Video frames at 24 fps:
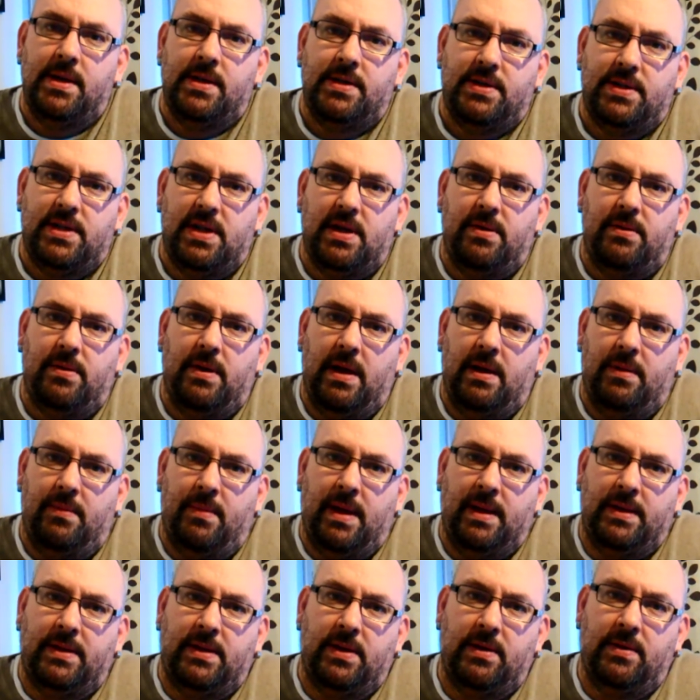So I
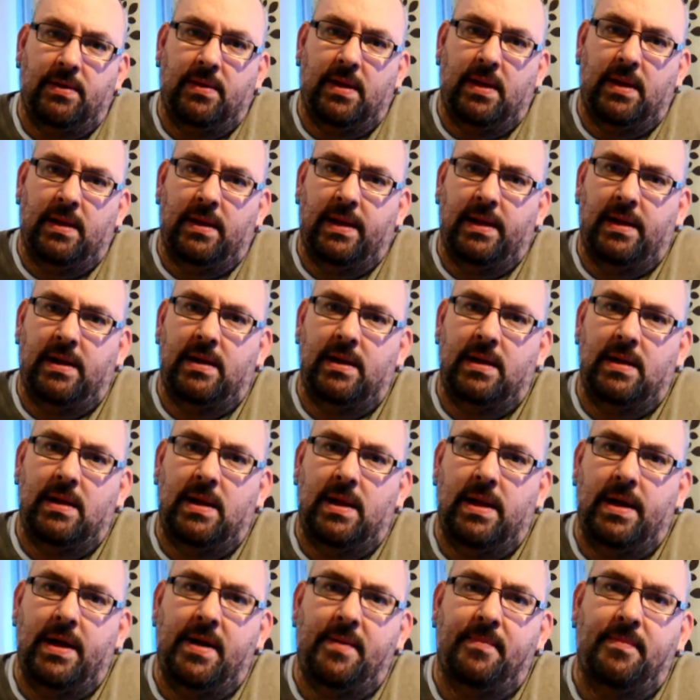might do a little
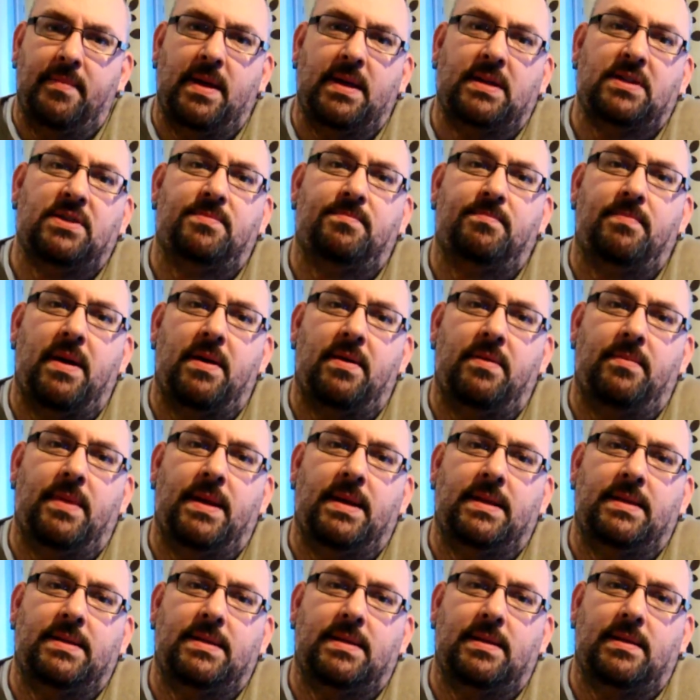
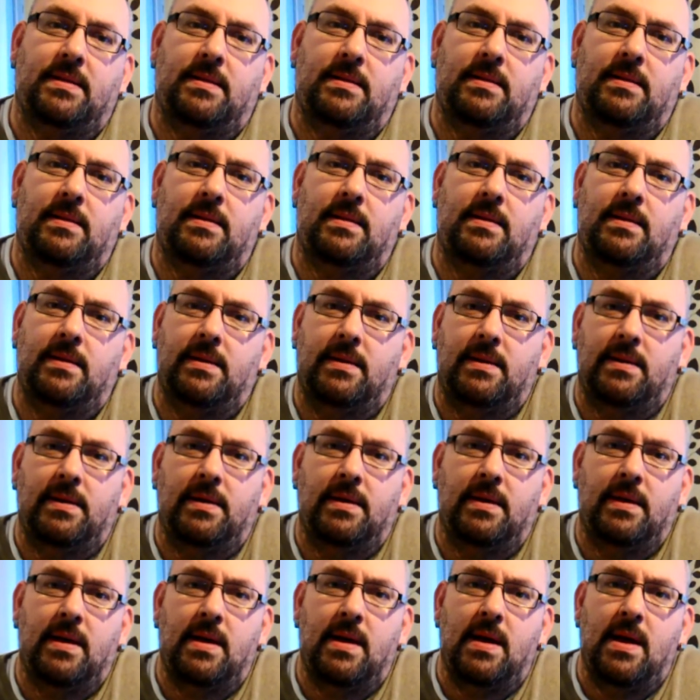experimental
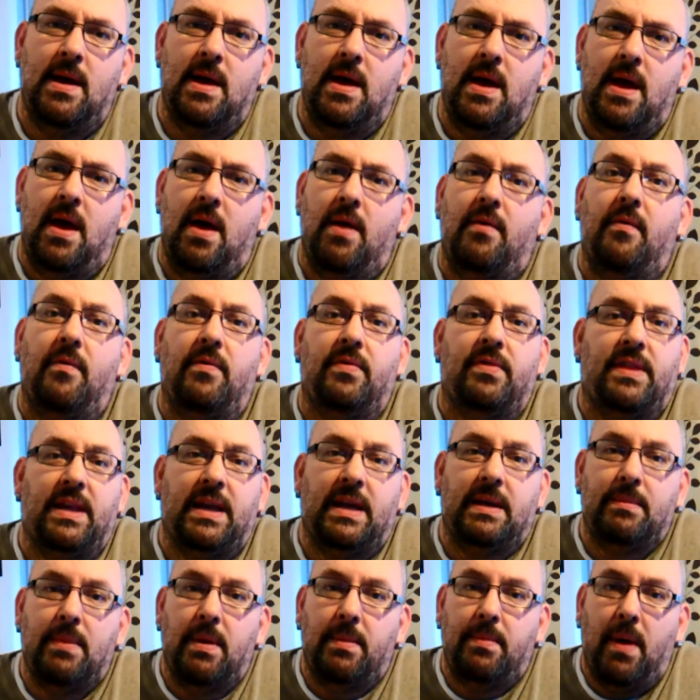
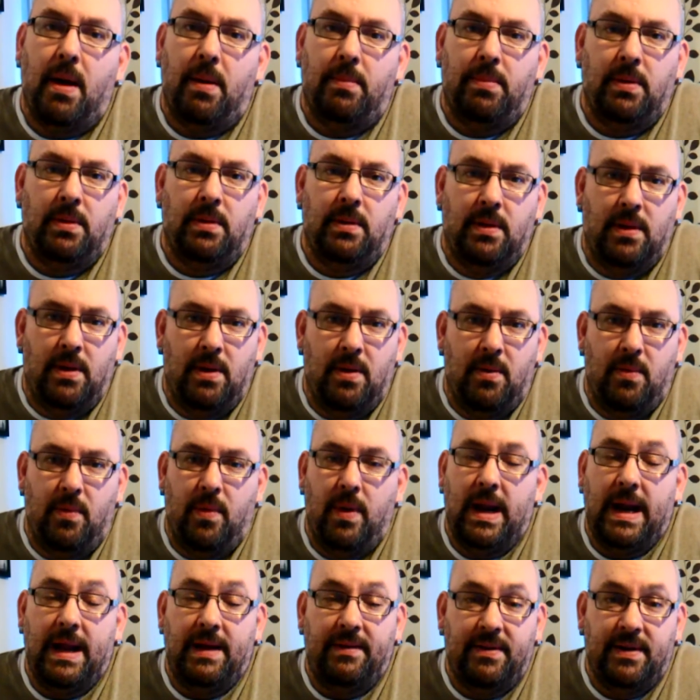thingamabobble,
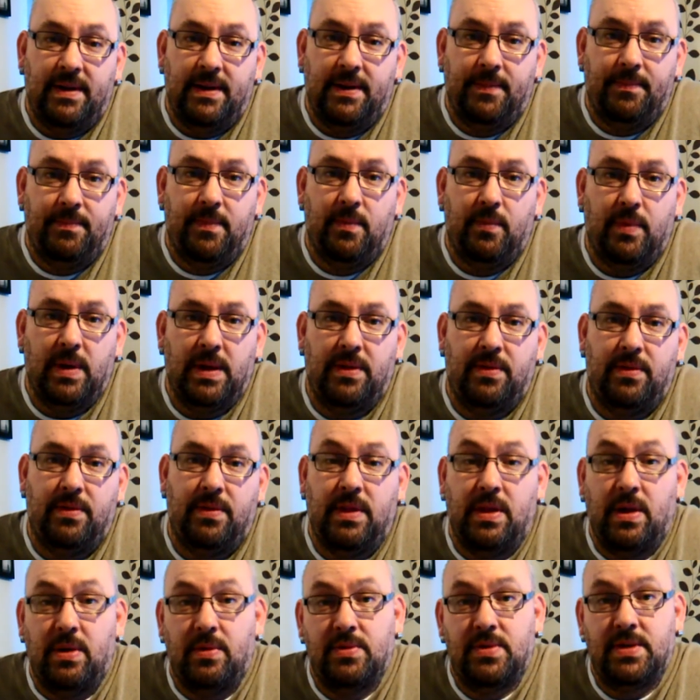whatever, with
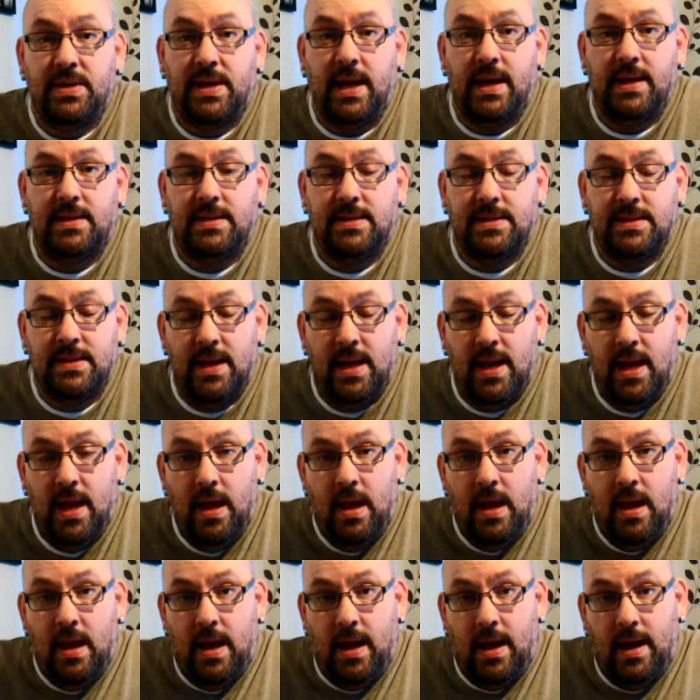those kits,
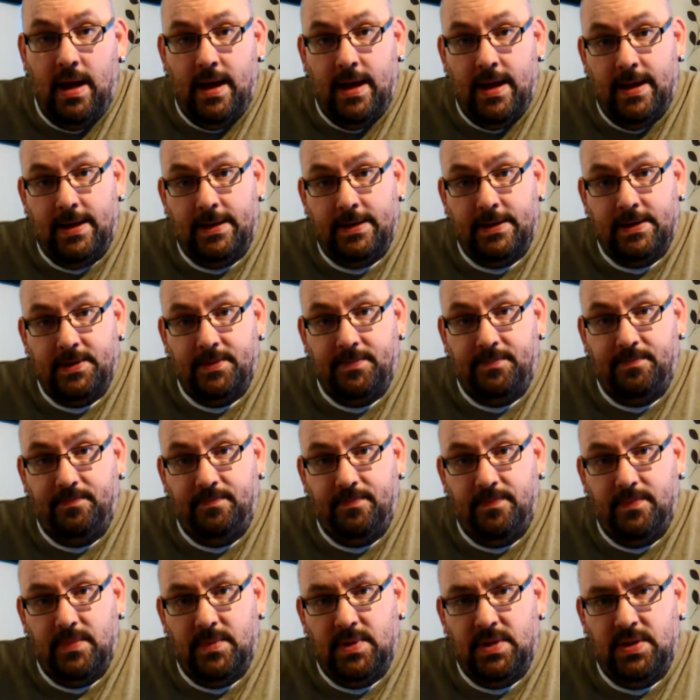and
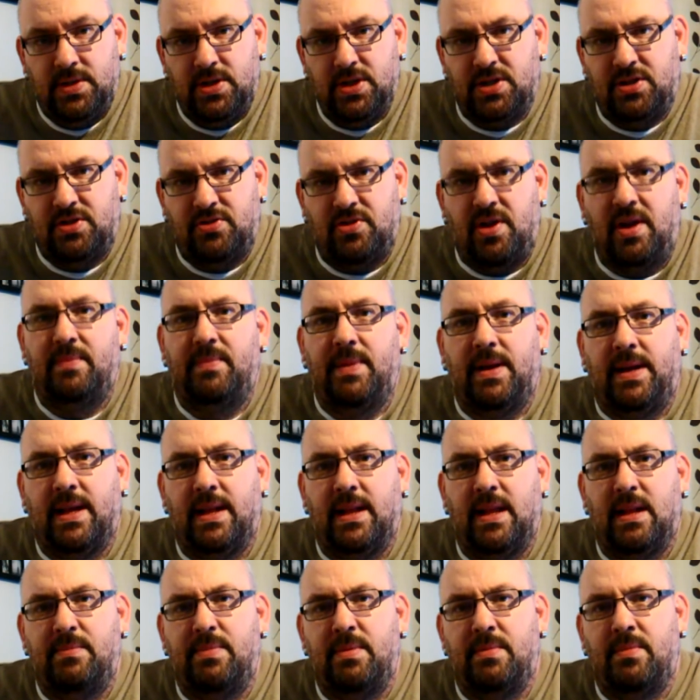just try and make it a
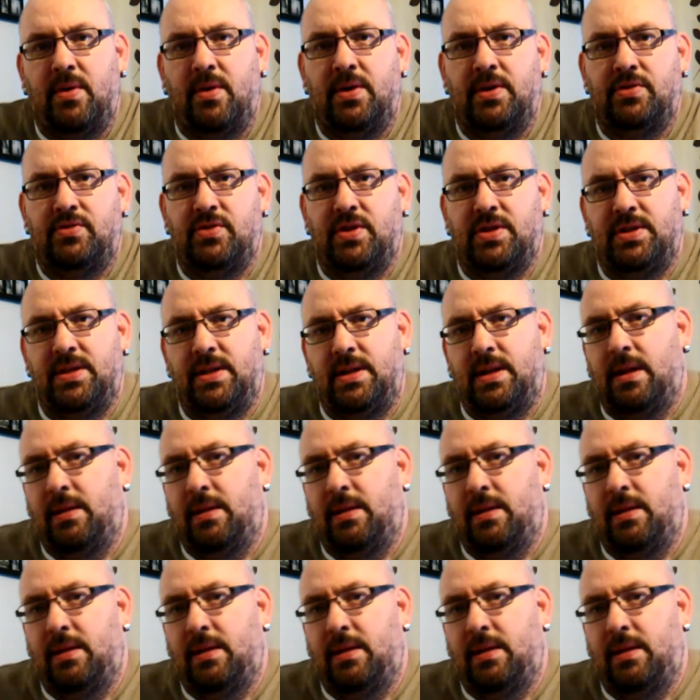little bit more interesting.